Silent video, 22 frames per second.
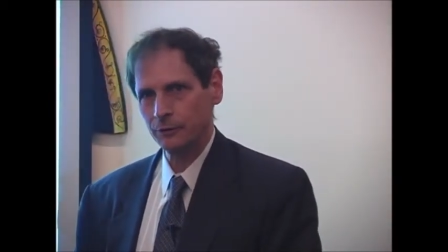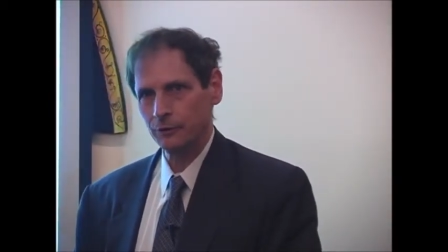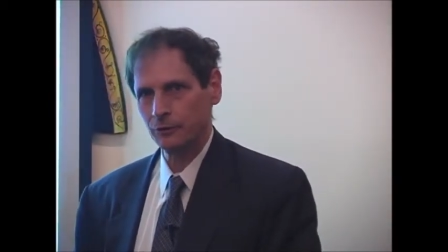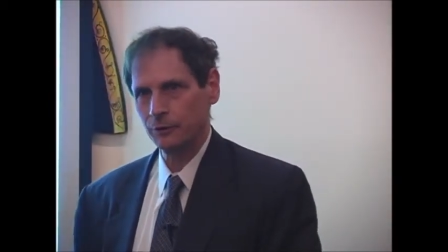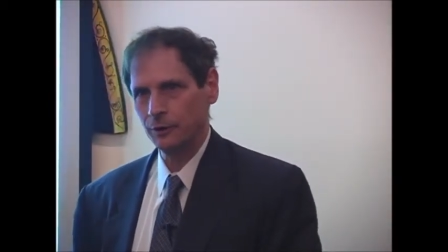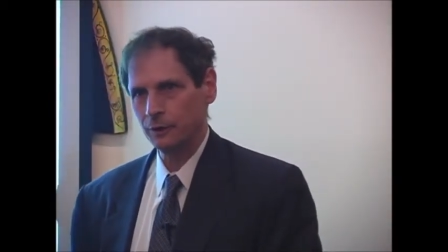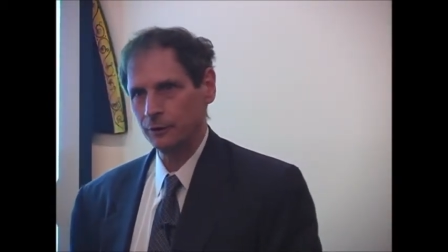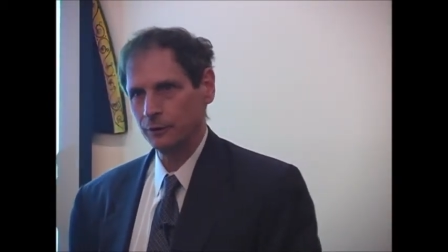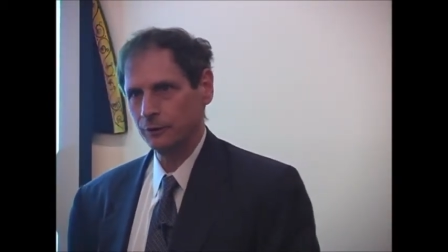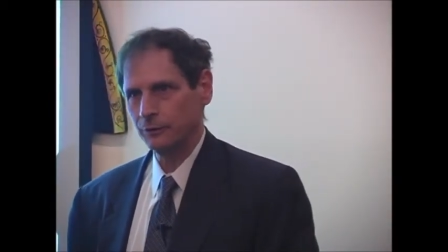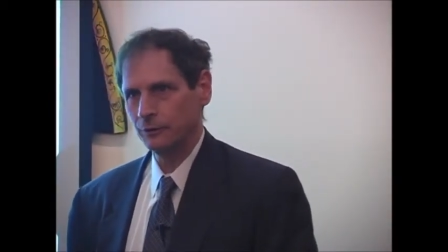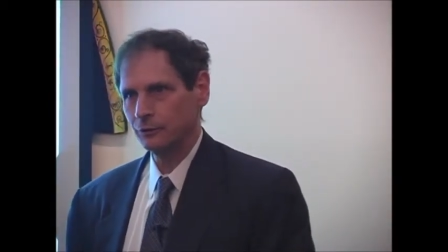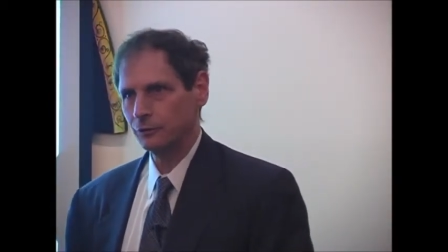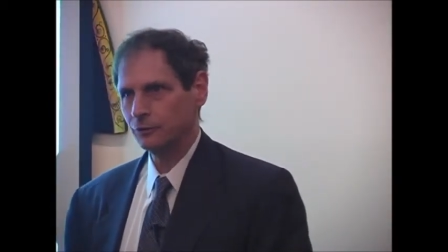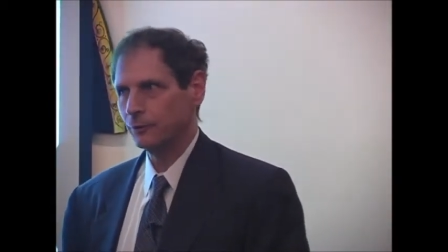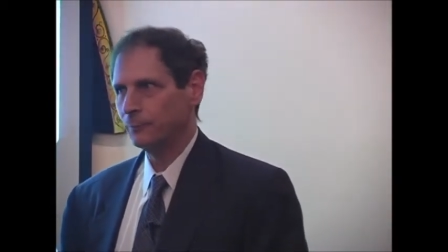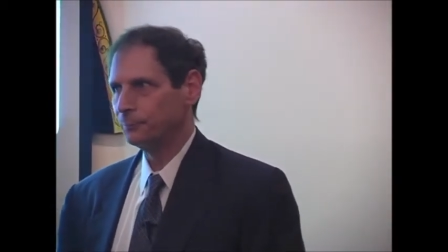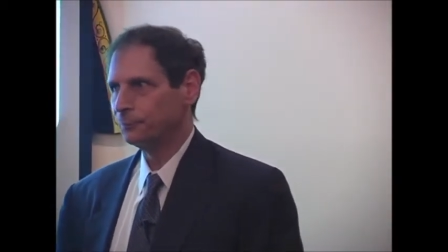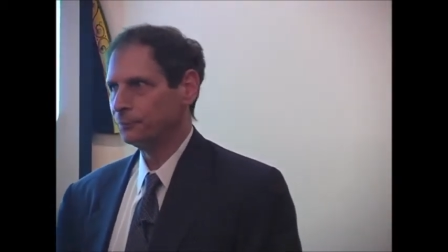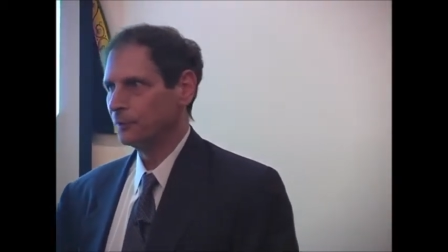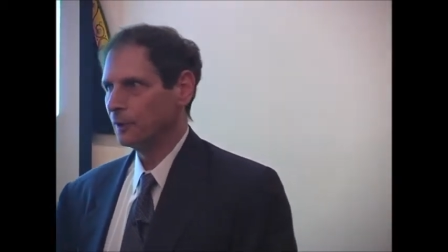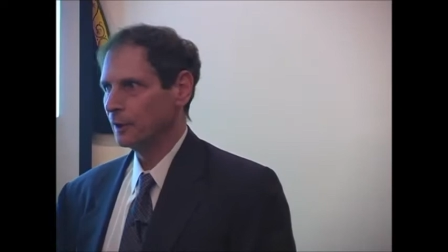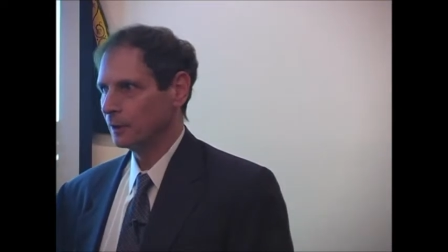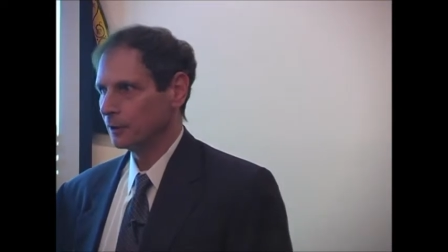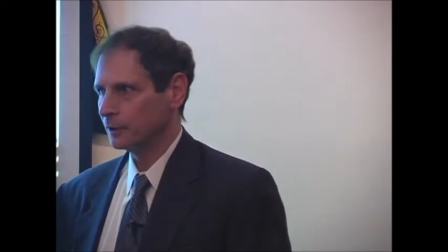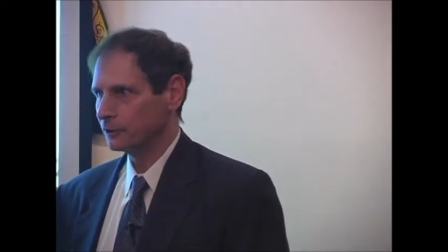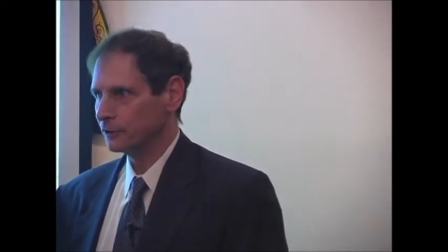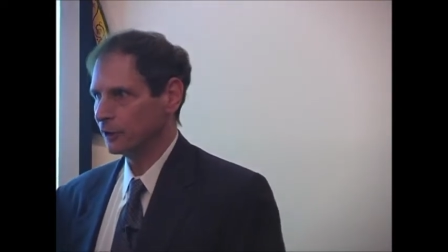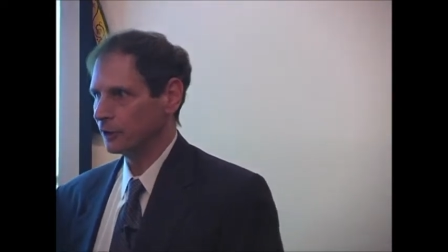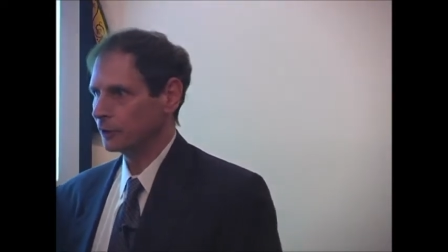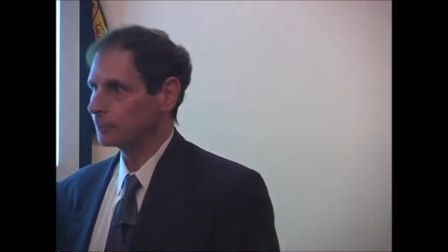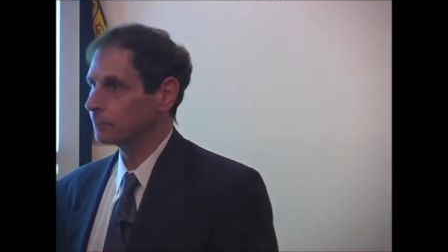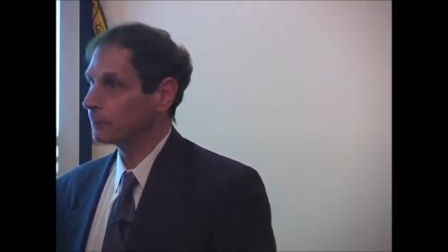Do they use a
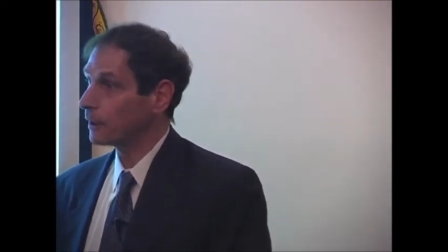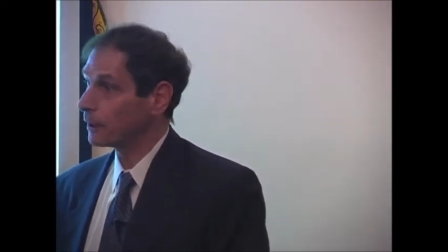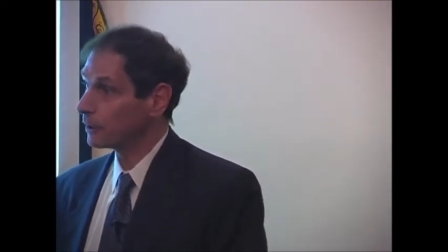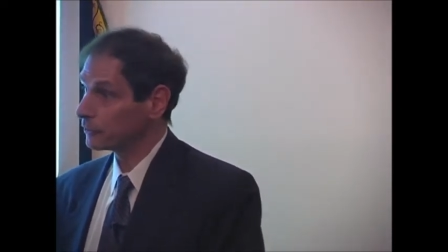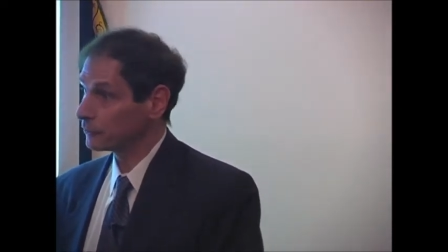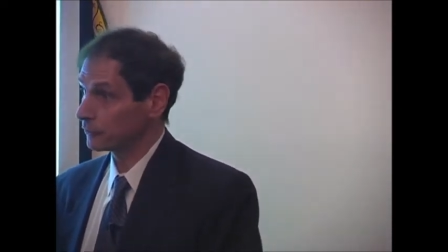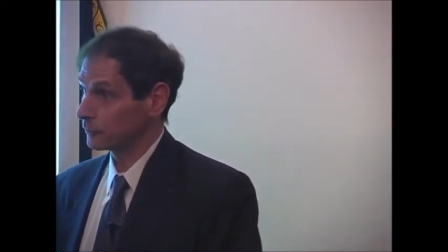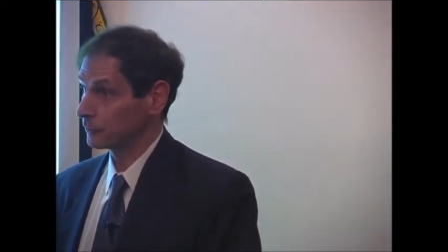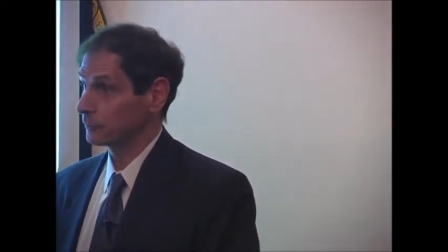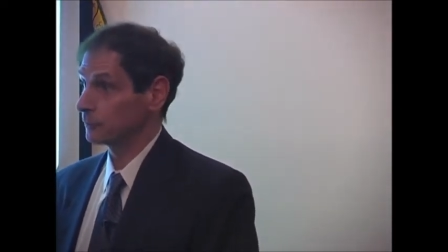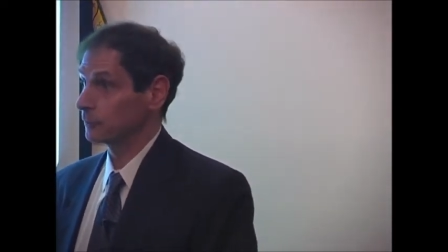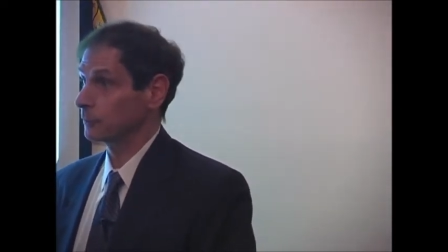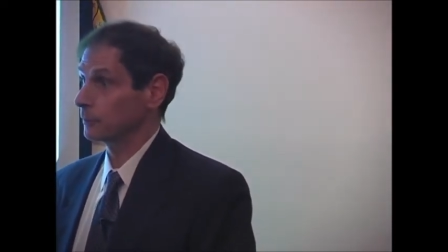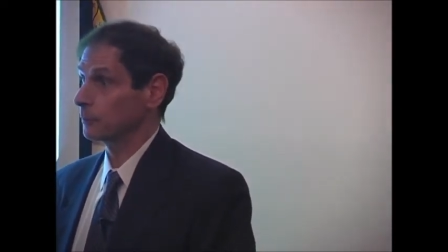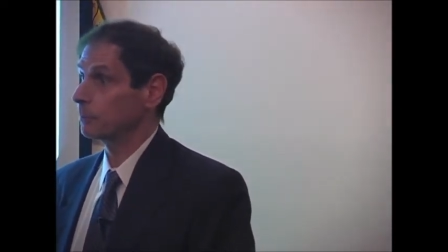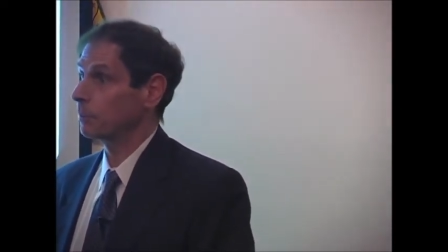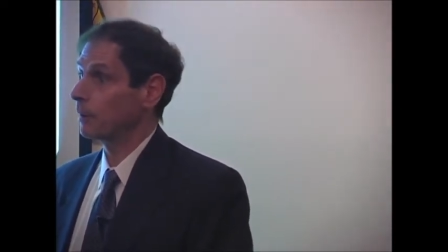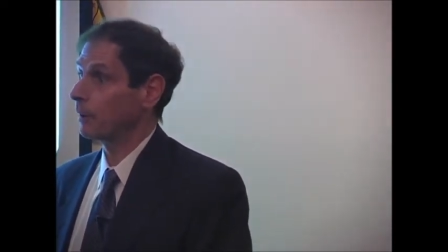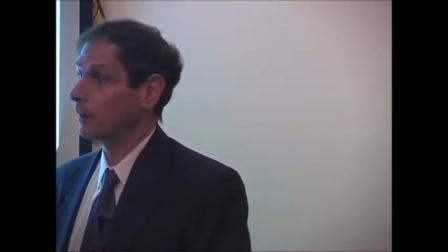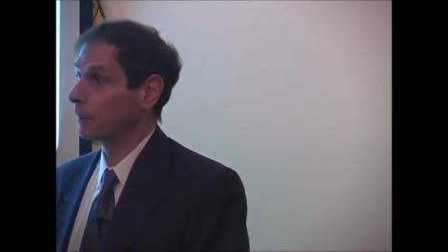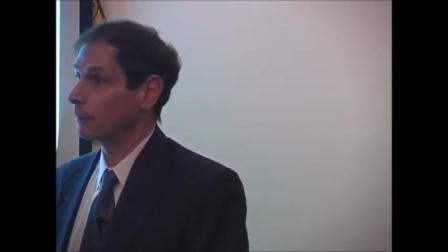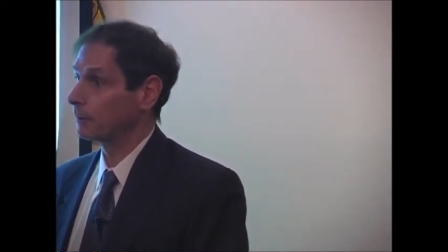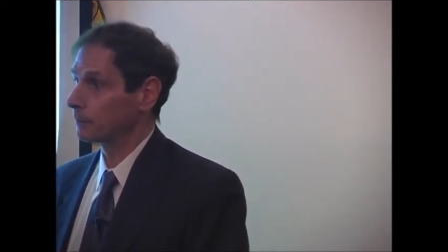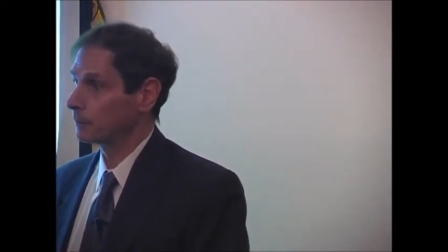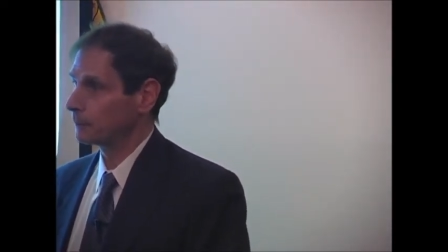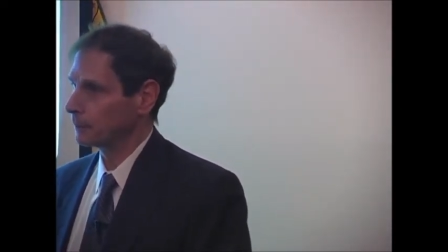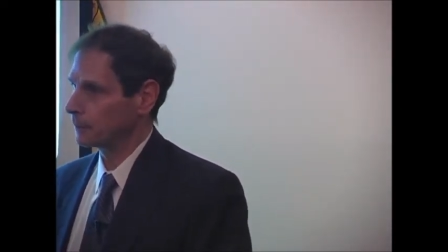Zaner-Bloser or a Palmer,